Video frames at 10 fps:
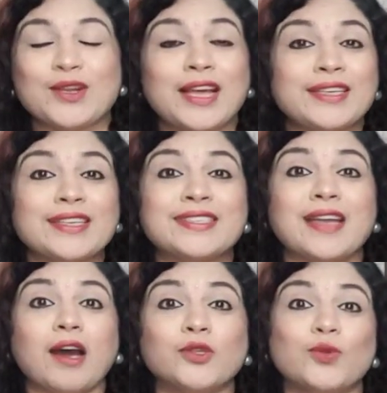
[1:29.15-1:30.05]
Let us
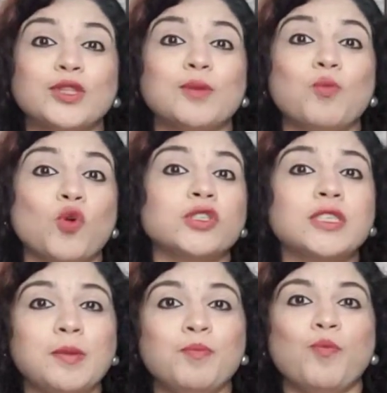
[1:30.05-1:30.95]
start with the
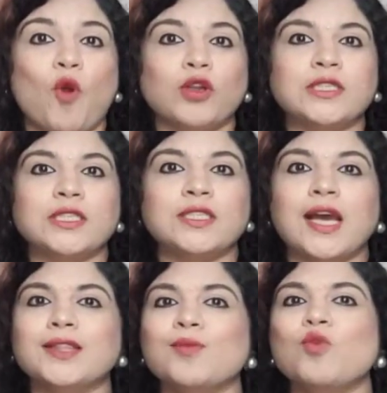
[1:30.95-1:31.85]
most
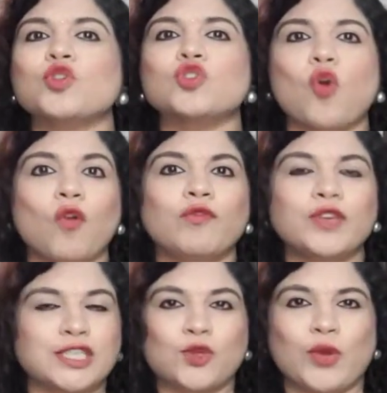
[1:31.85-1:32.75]
important and the most
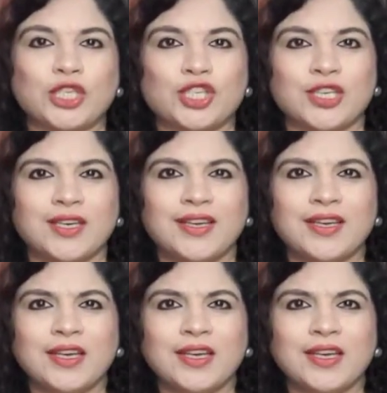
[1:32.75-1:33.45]
obvious question.